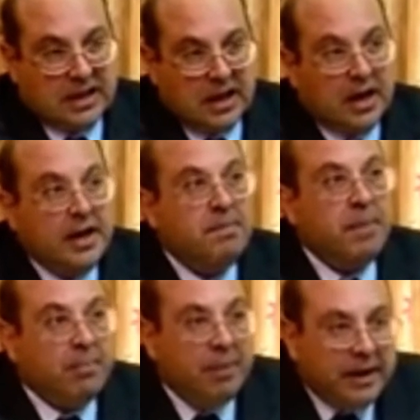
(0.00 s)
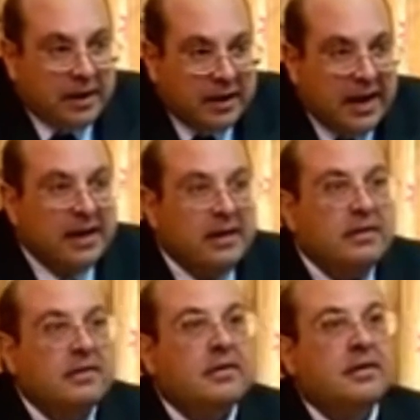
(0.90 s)
A republic,
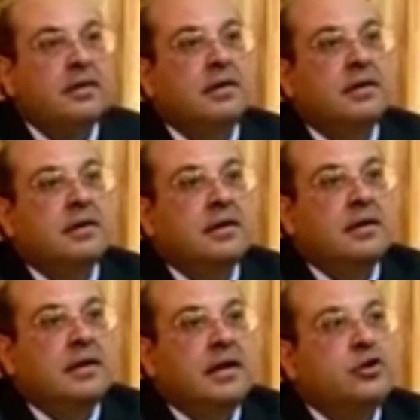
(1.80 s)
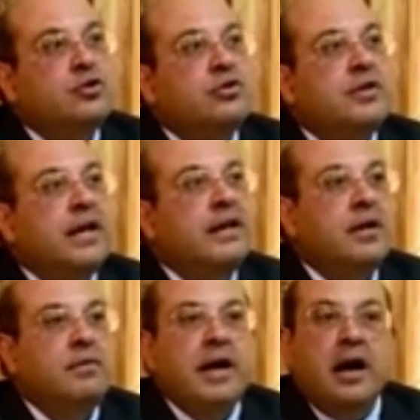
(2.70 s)
again, is to say
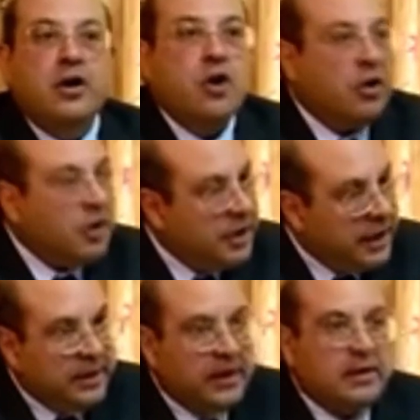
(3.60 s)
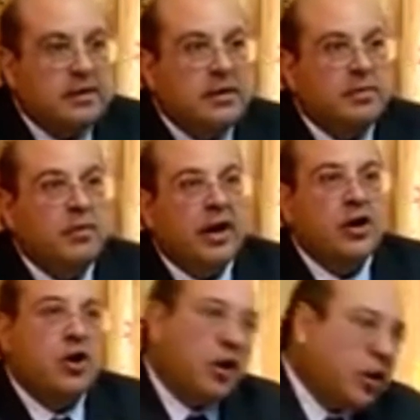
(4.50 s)
that we are not a dictatorship, we are
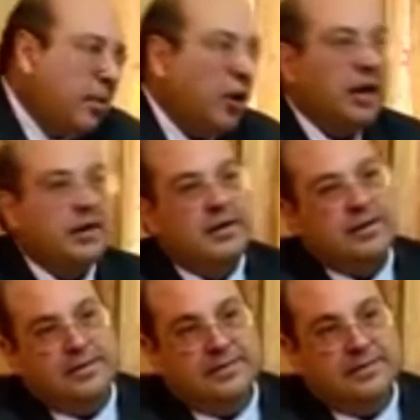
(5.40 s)
not a monarchy.